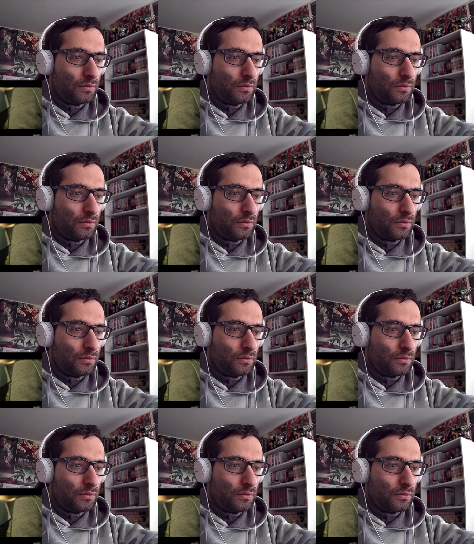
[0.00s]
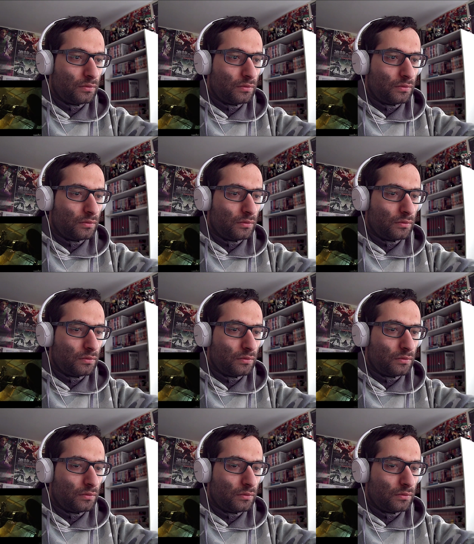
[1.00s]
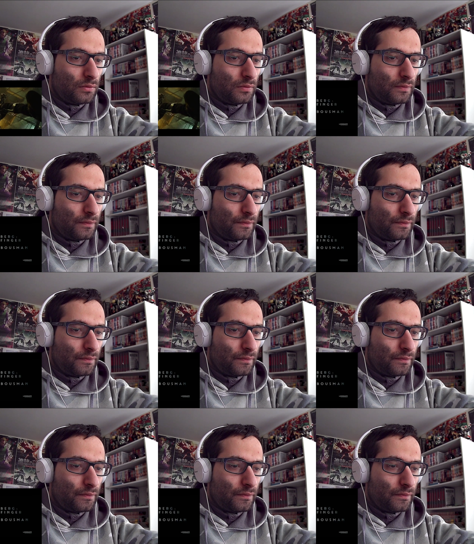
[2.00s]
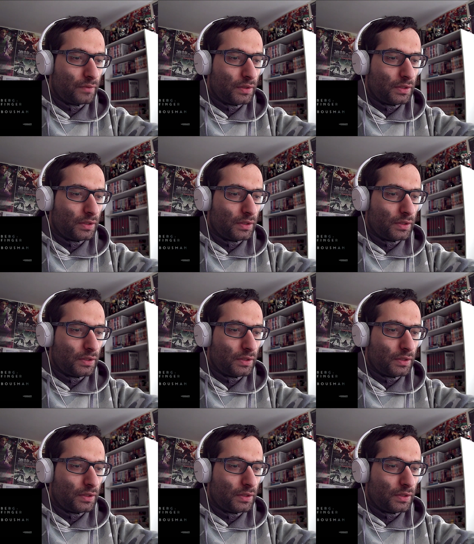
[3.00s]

No one is speaking in this clip.